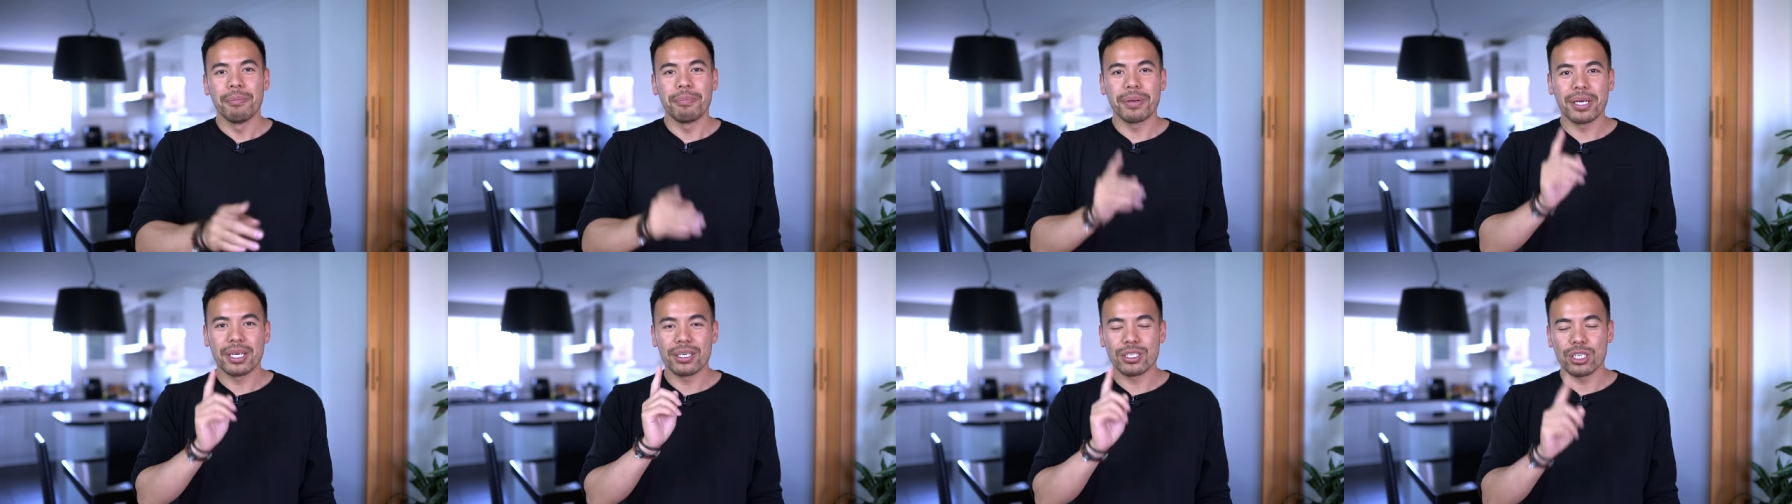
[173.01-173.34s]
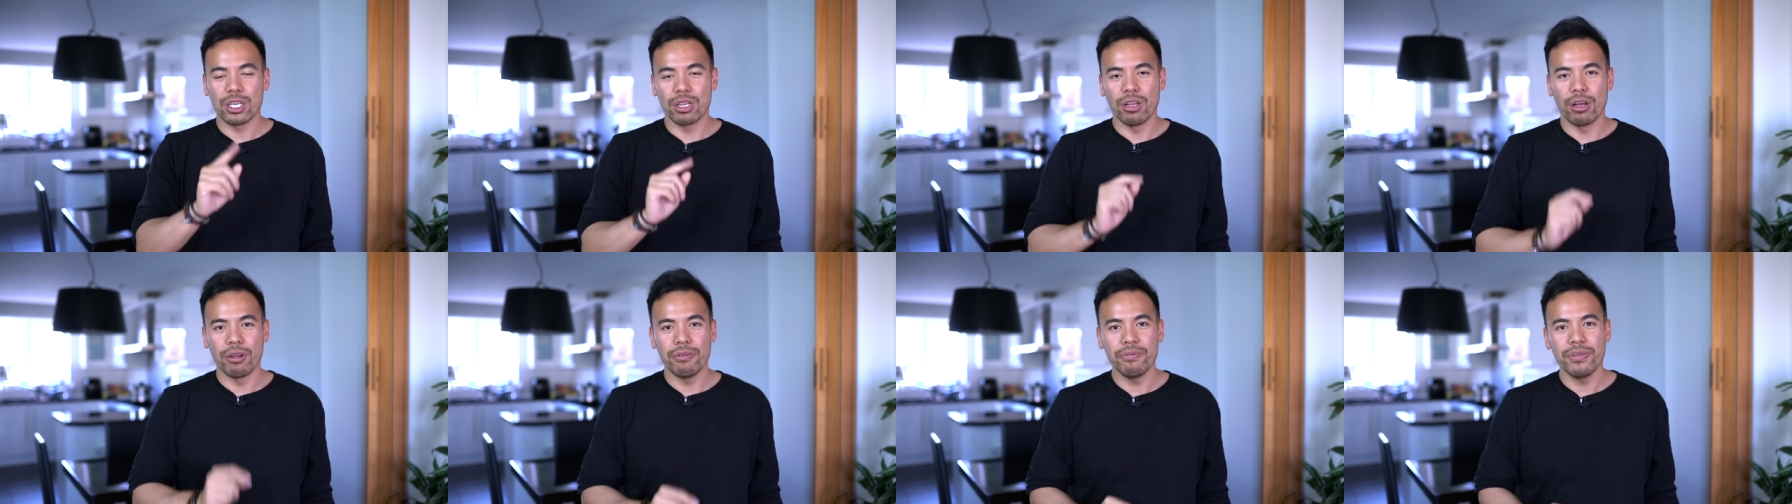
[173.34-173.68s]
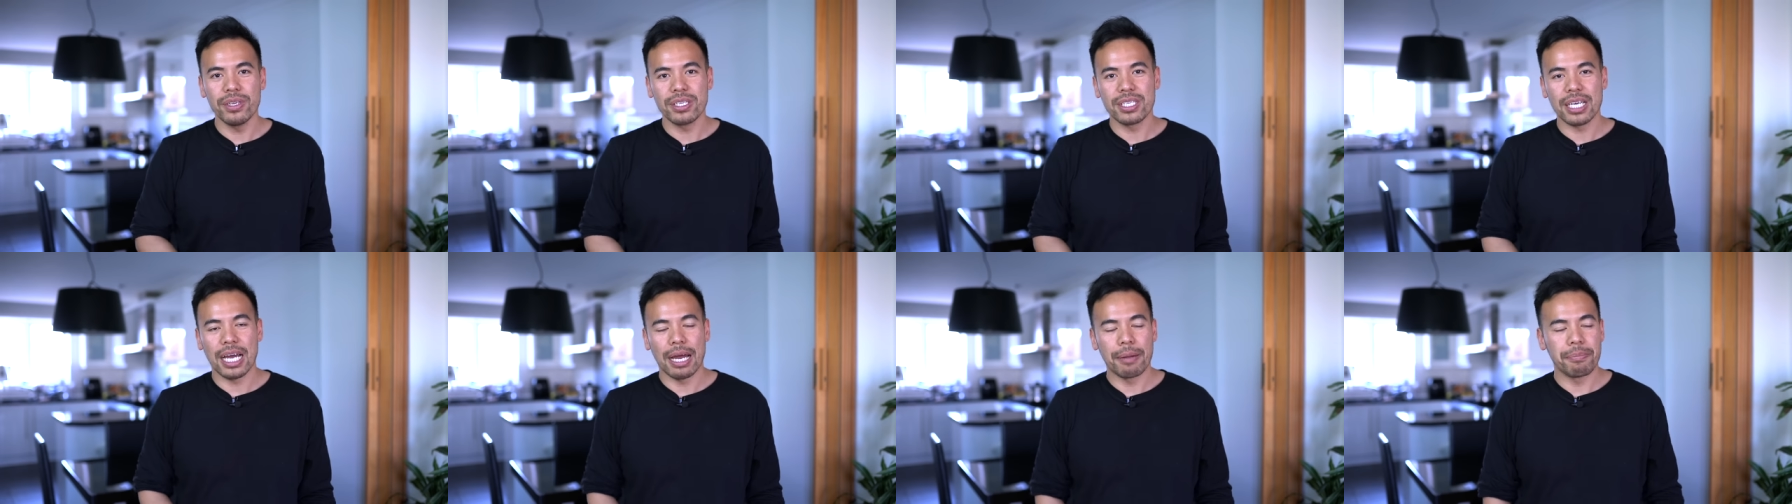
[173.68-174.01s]
Because a lot
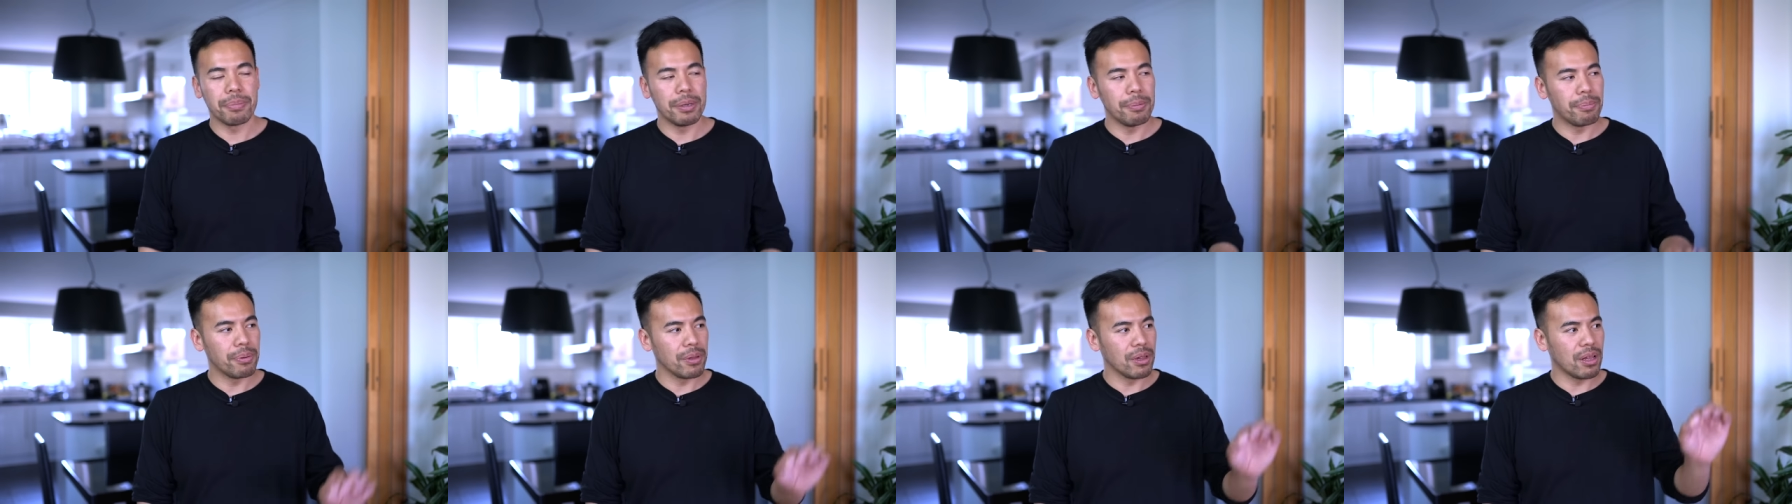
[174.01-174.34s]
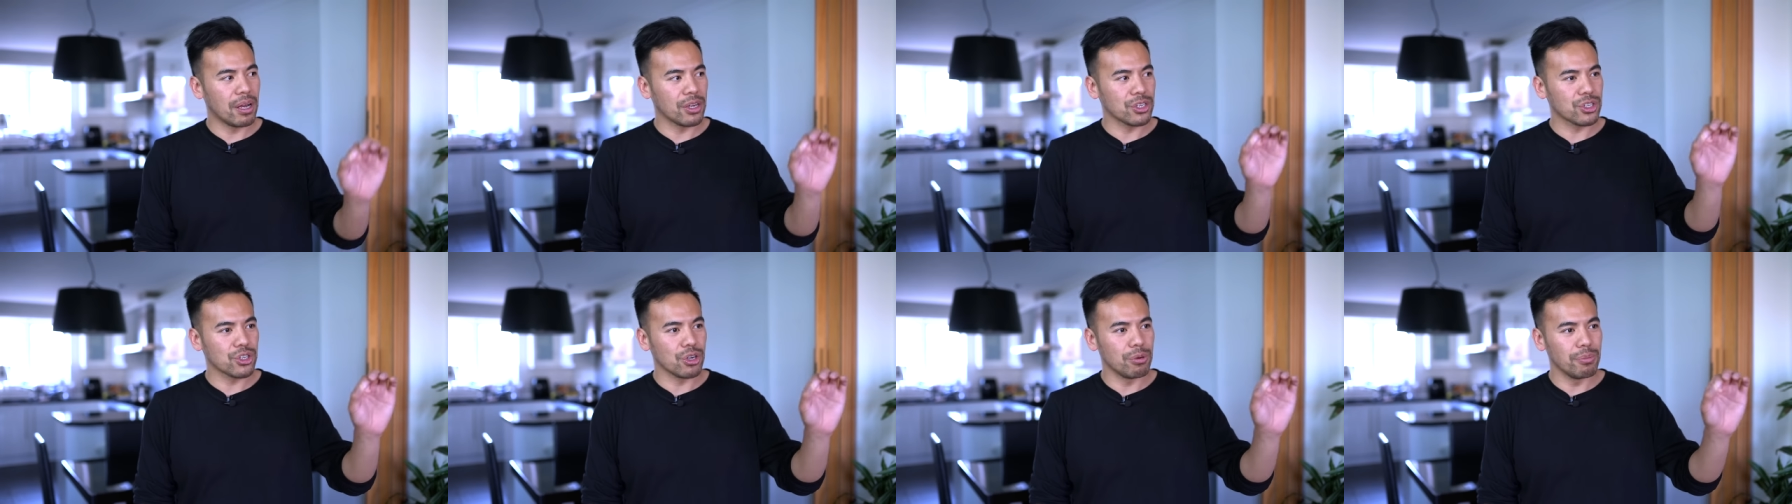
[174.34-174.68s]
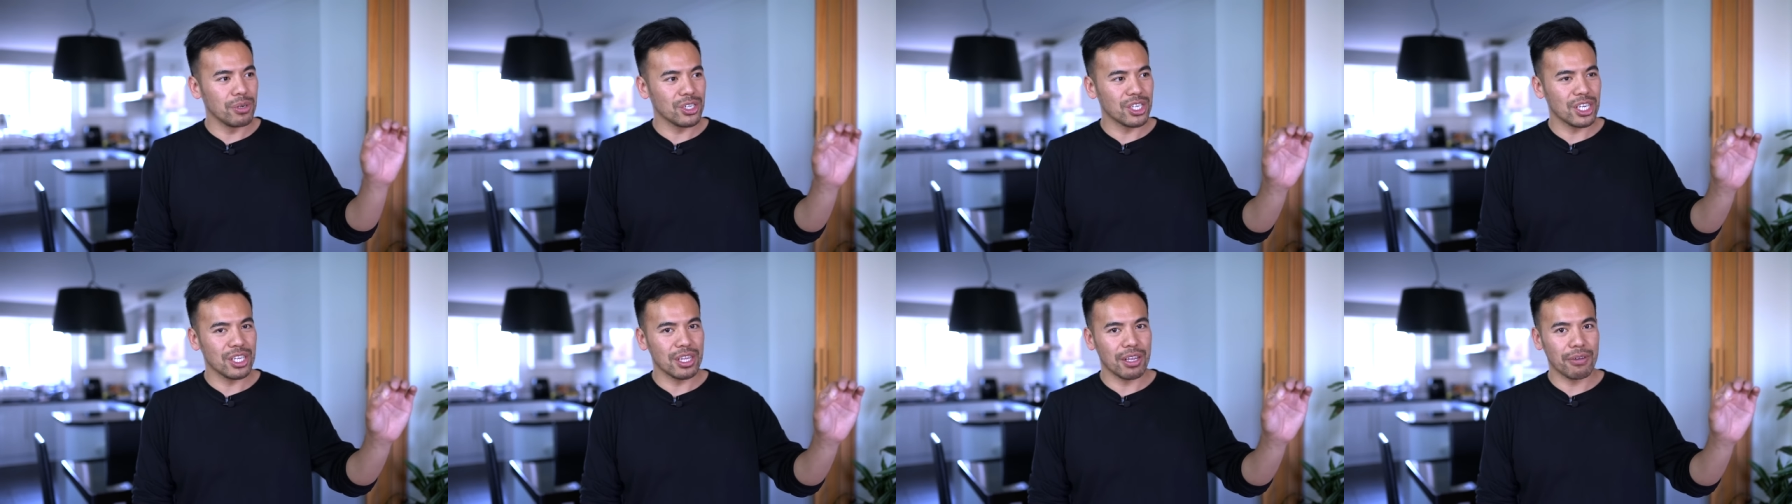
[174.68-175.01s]
of the time people are so
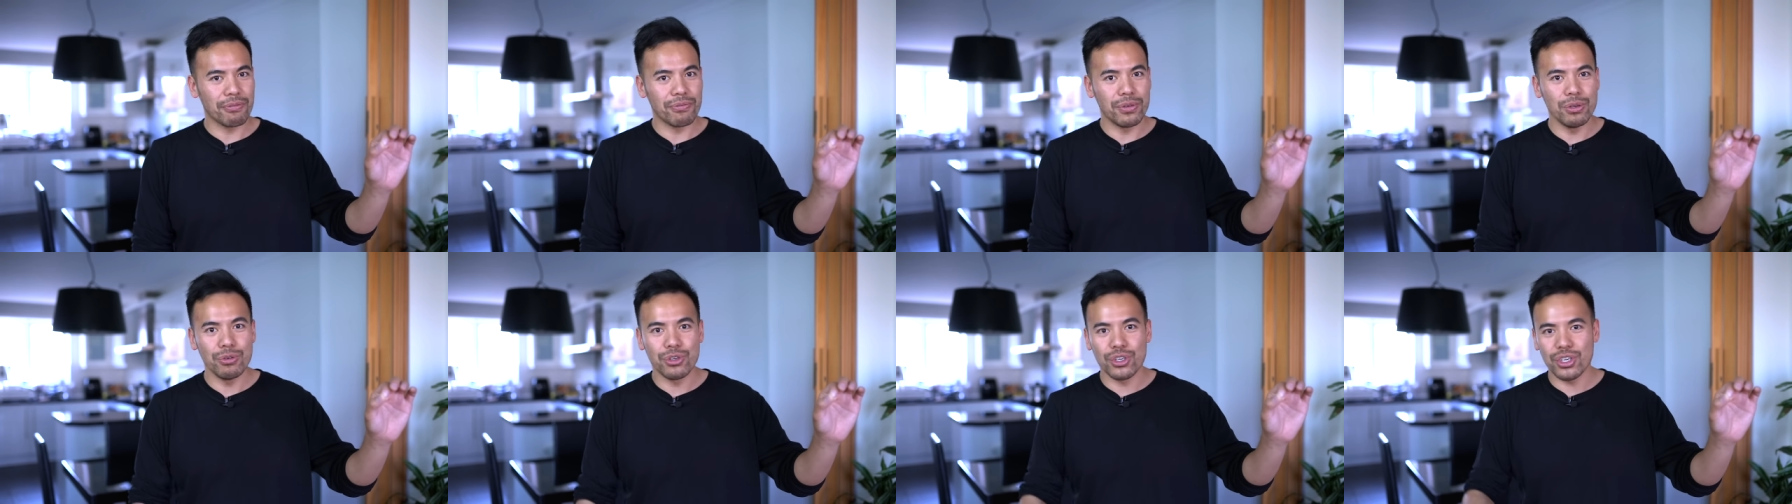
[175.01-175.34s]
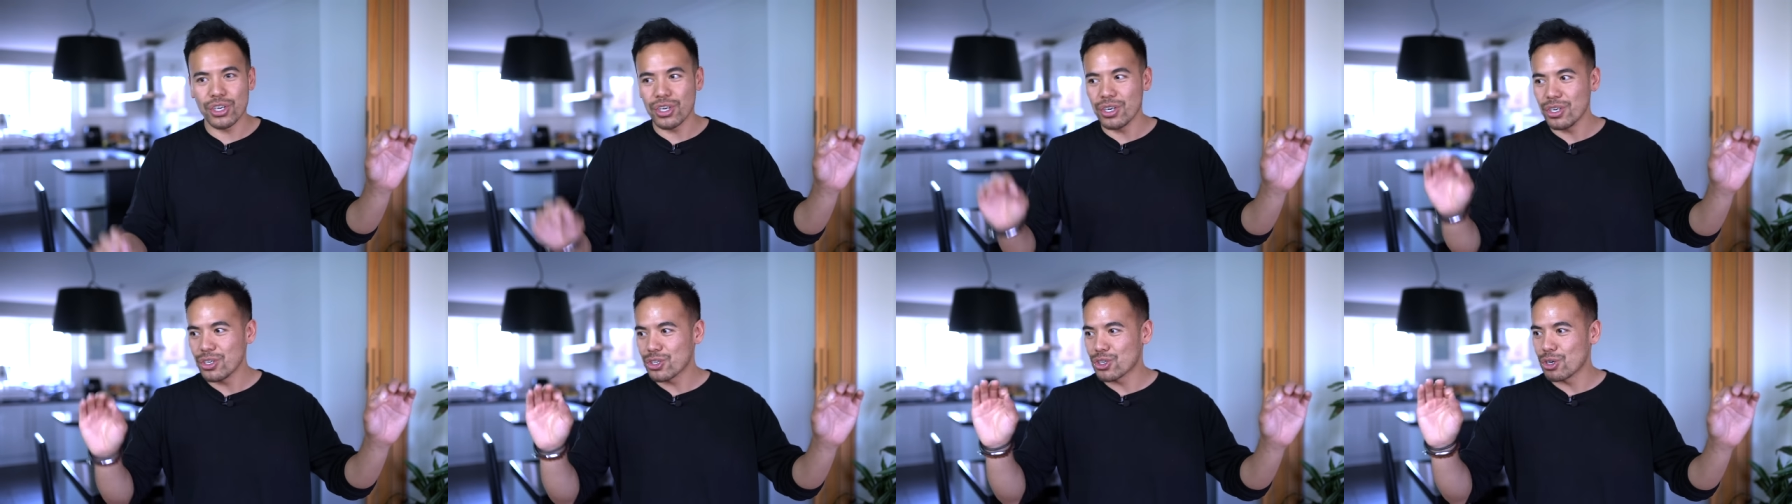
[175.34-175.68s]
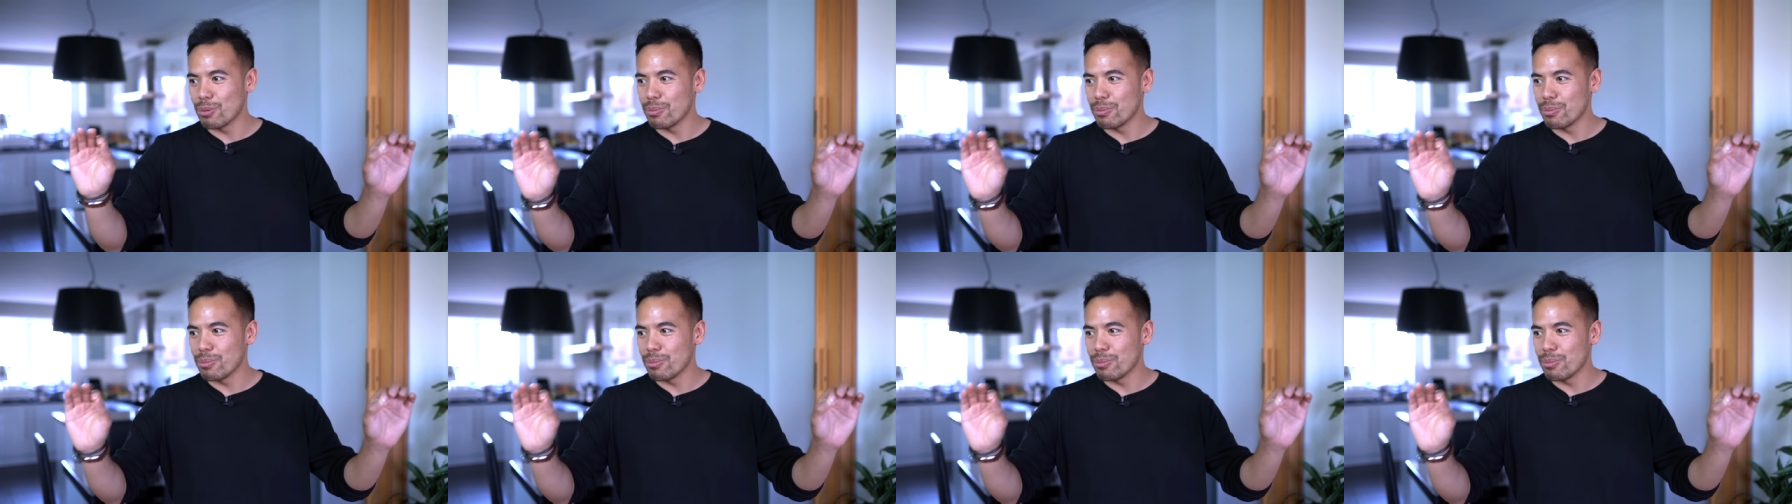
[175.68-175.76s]
much in their future,